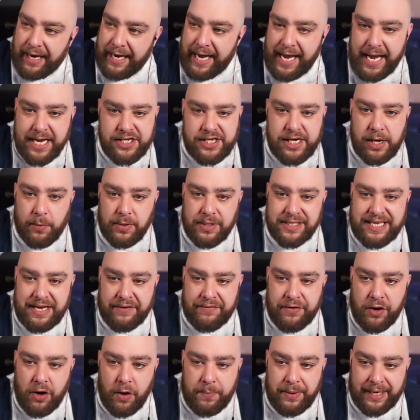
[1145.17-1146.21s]
AJ wants
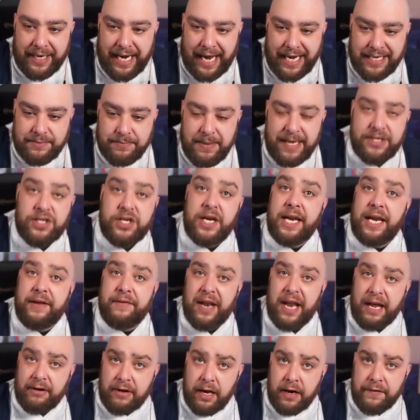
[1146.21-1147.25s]
everything open, guys. Make sure you leave a
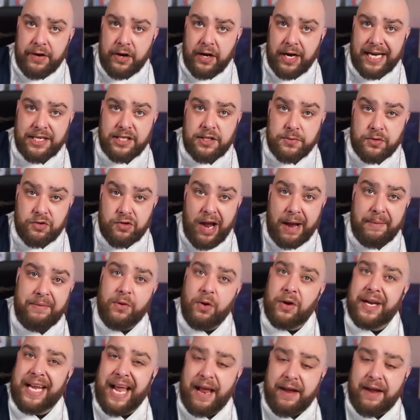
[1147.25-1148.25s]
like on the video, guys. Subscribe if you want to get